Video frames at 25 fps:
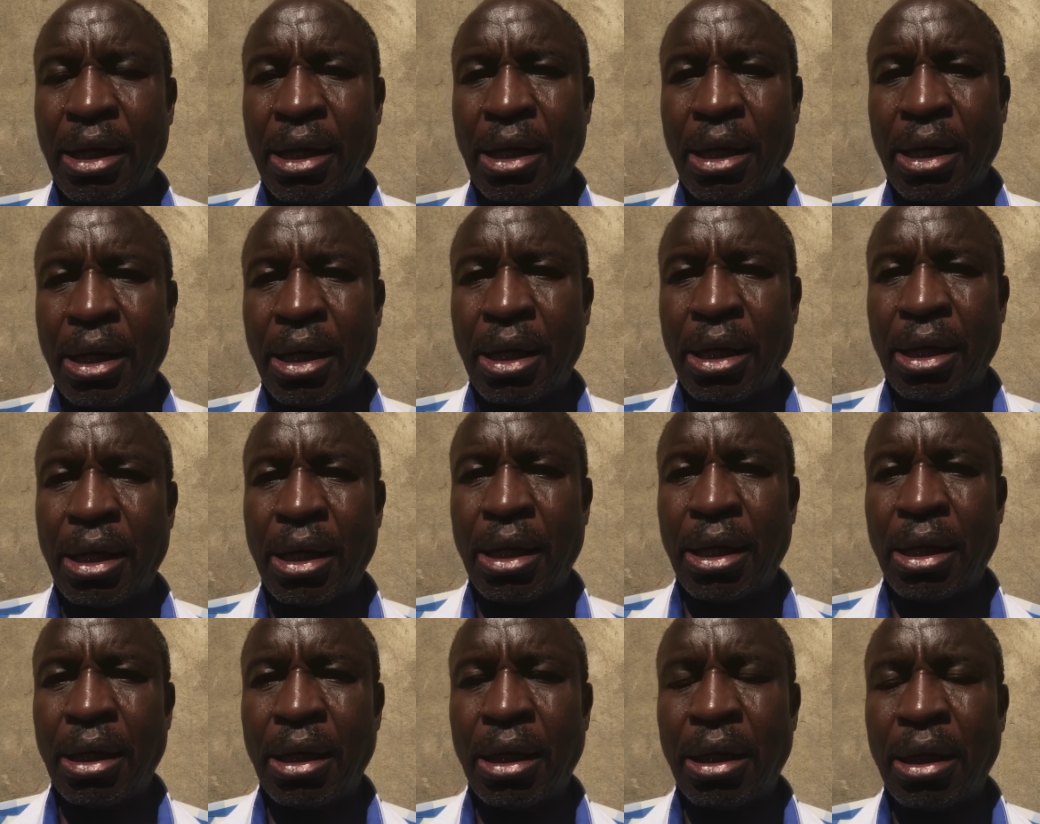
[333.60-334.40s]

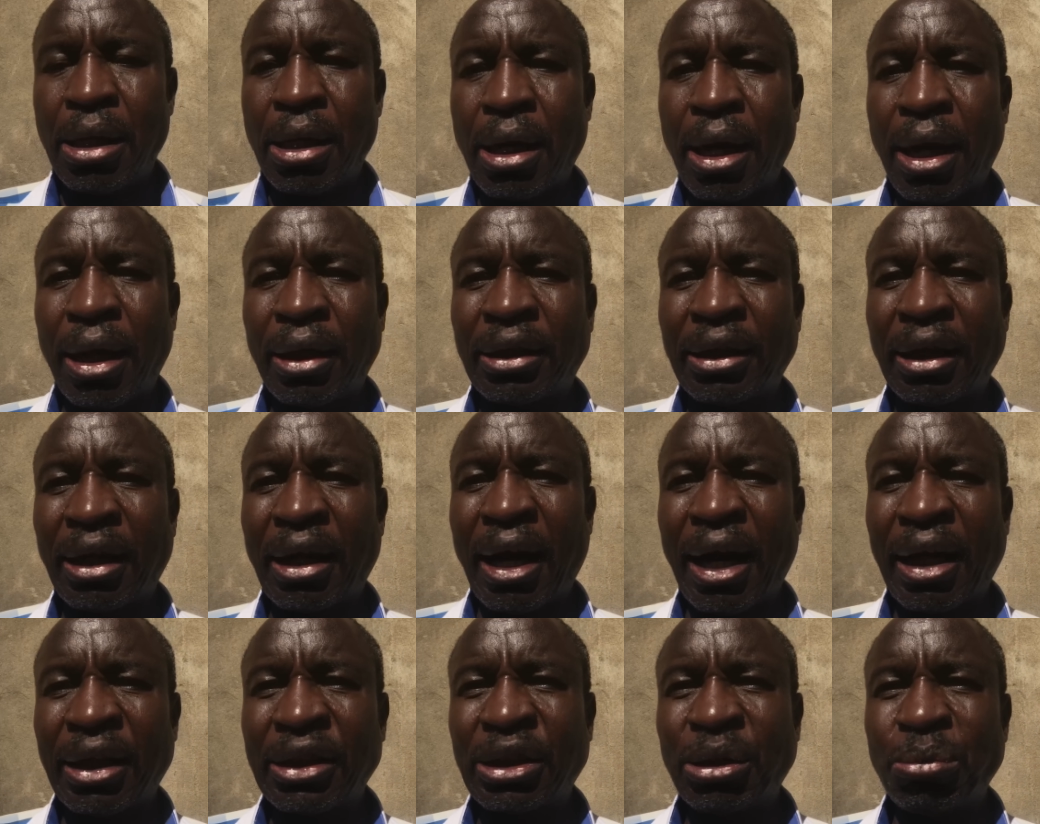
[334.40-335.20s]

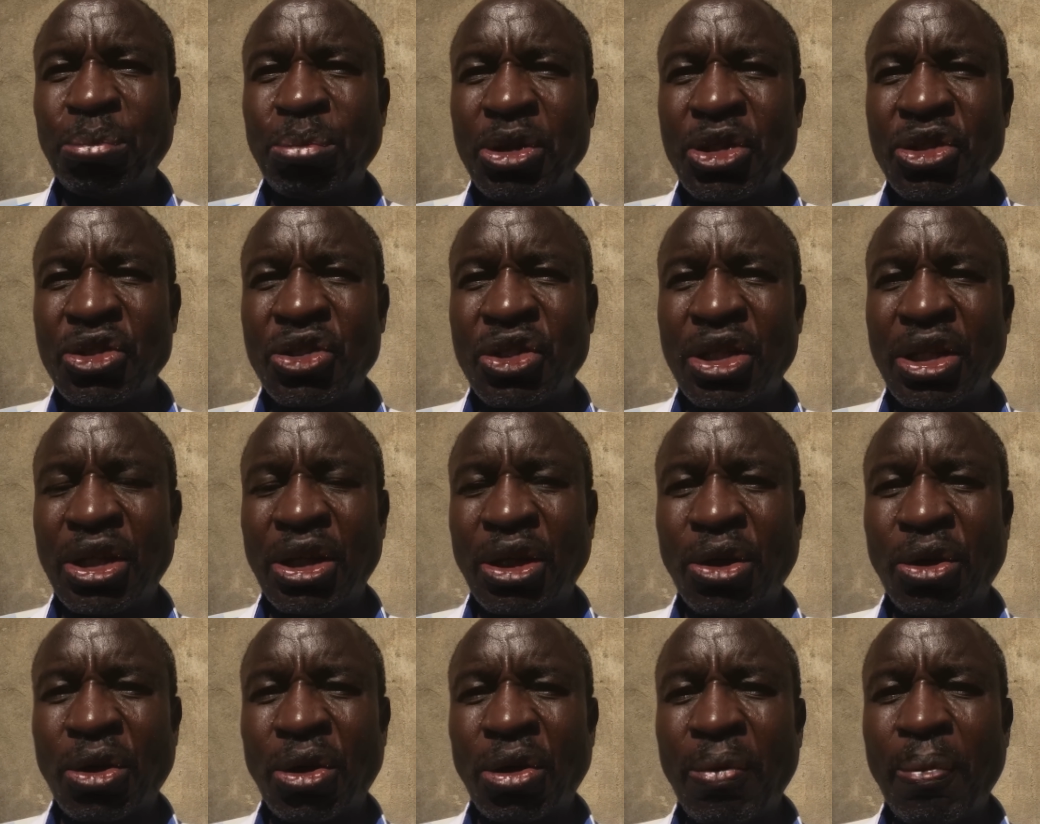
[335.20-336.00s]
Atnas
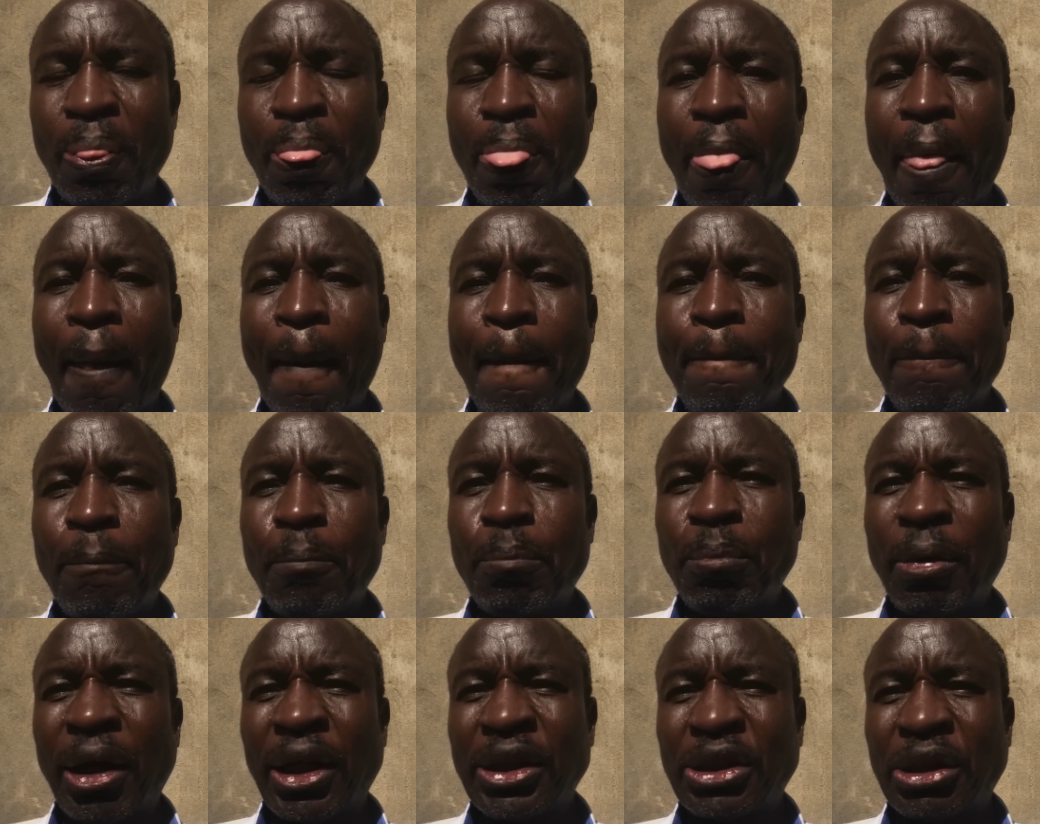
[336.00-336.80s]
Misiko
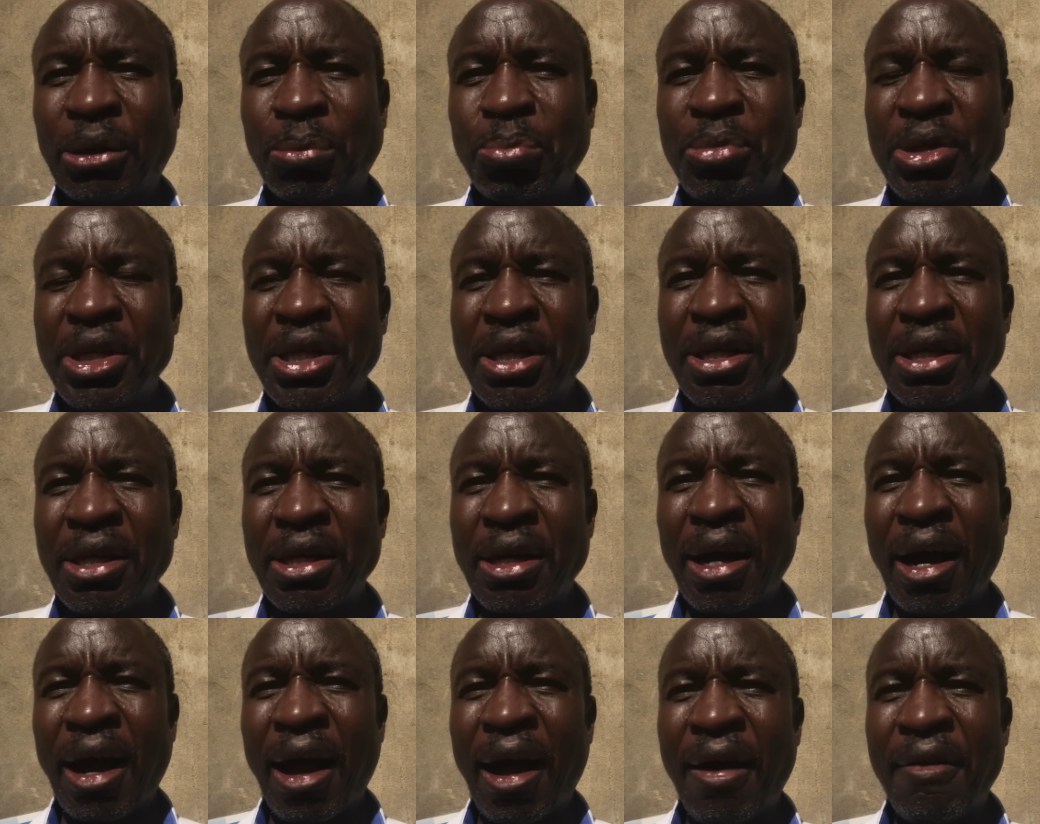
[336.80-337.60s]
must be
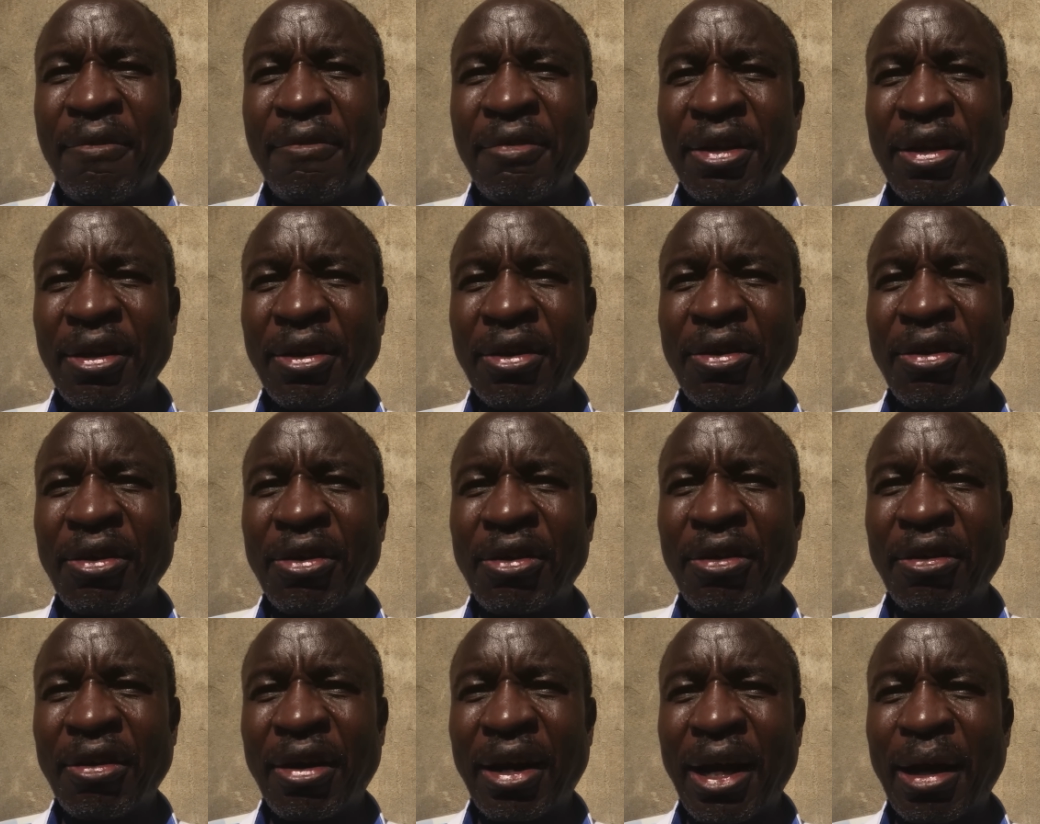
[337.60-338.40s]
having
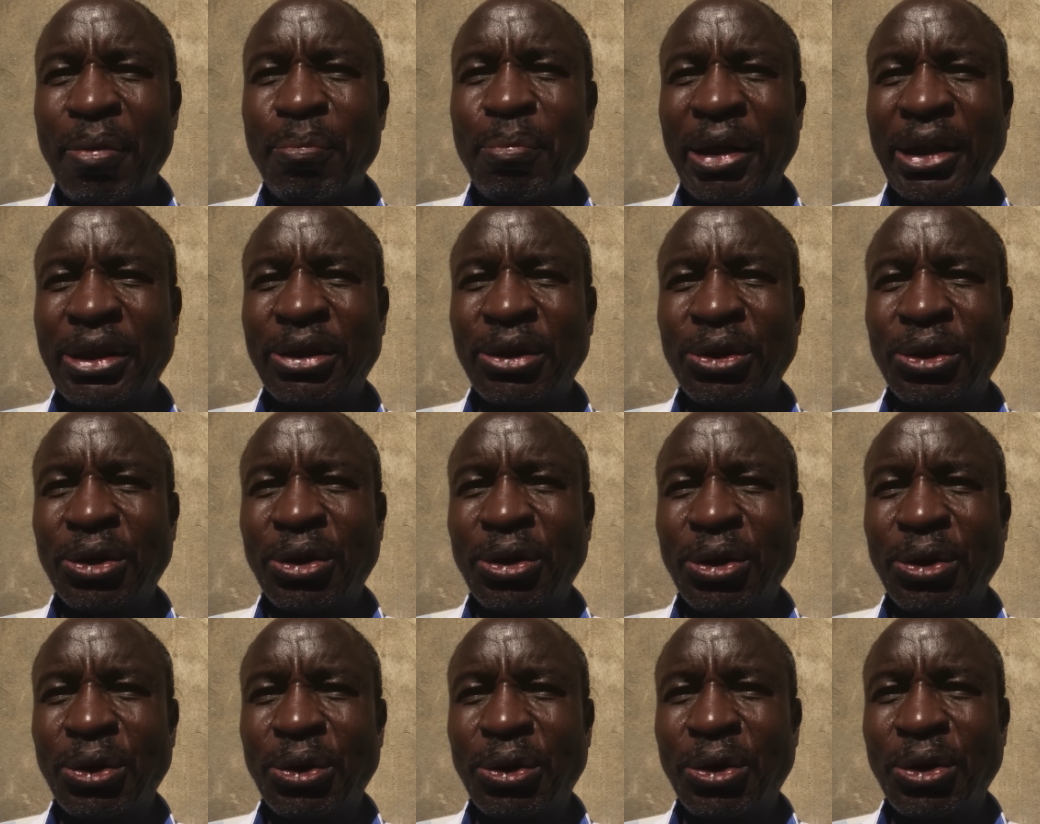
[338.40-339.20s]
gonorrhea. But you know,
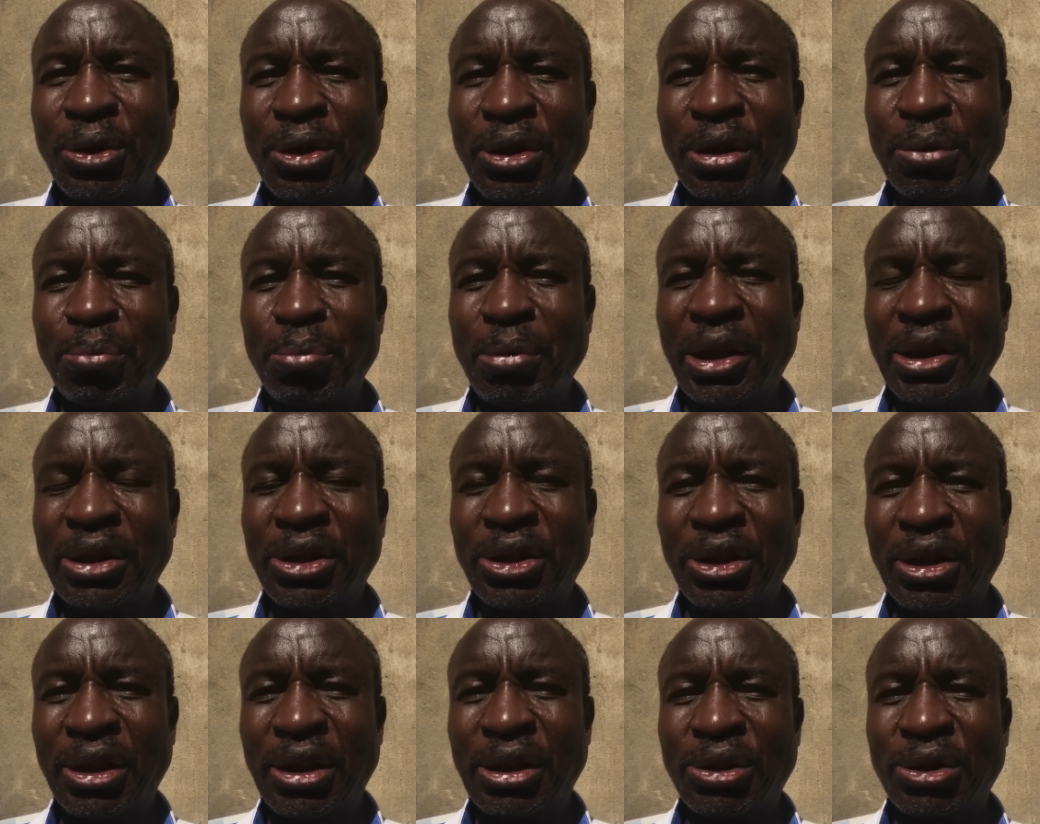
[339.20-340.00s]
you don't
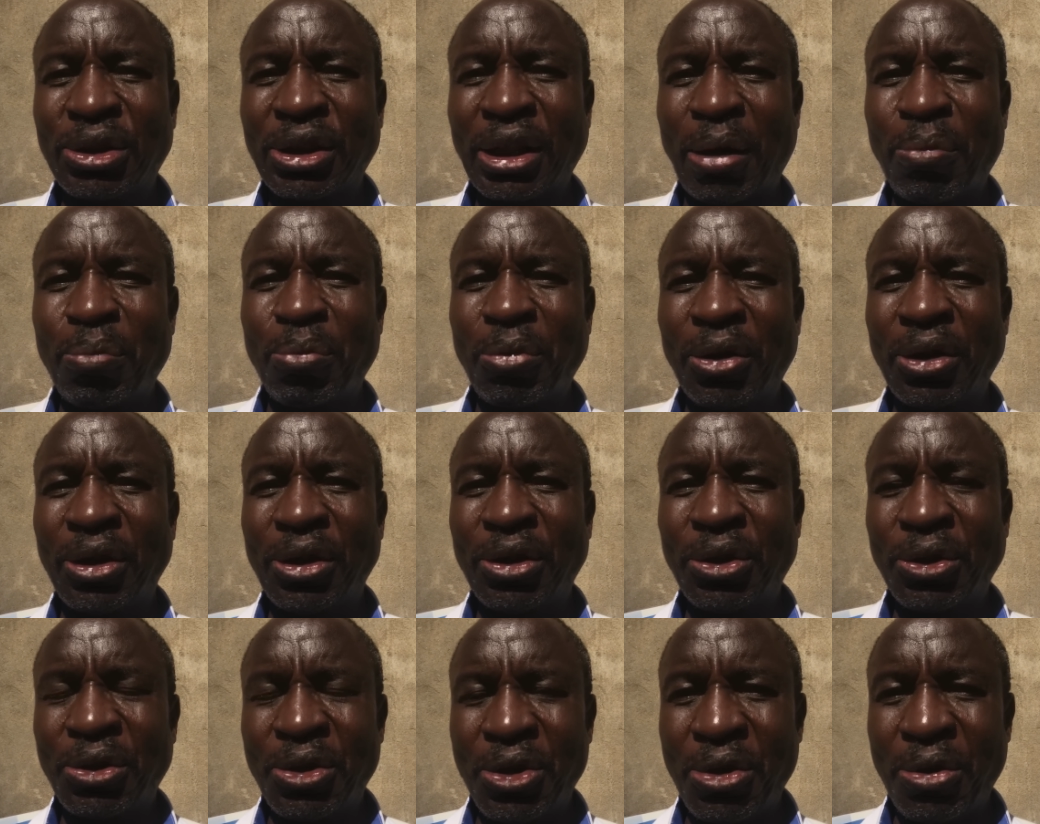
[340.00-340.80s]
mention it to somebody,
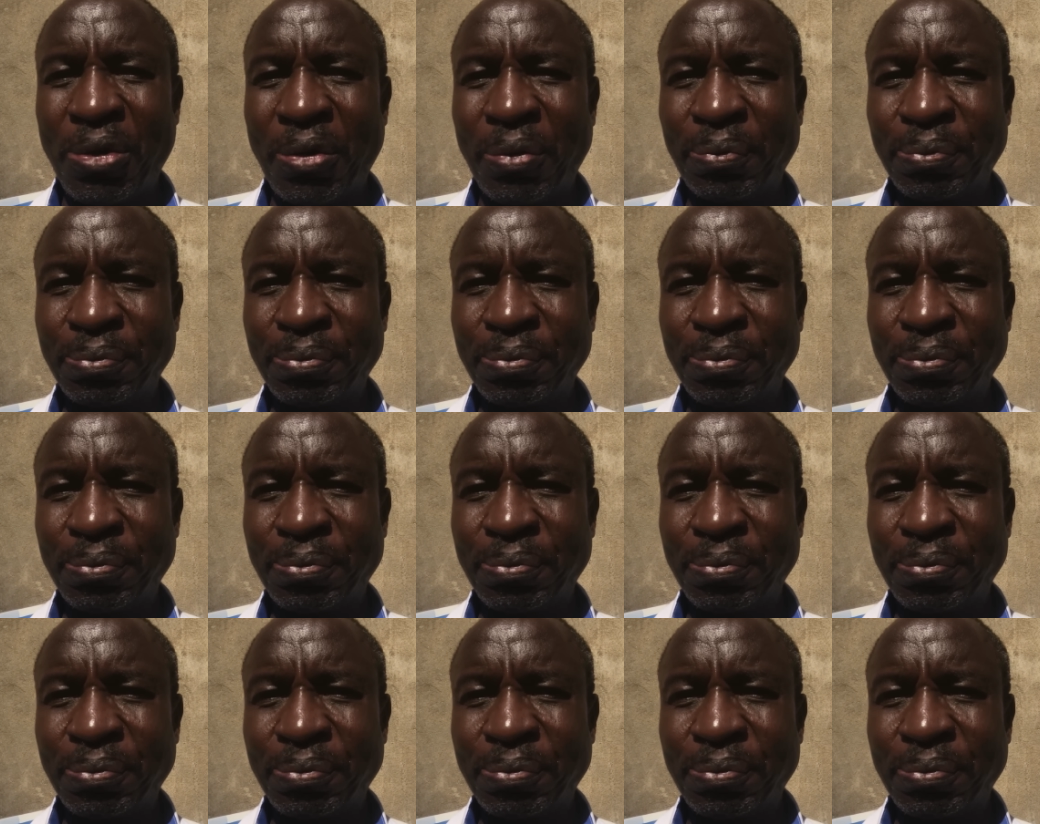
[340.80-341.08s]
do you?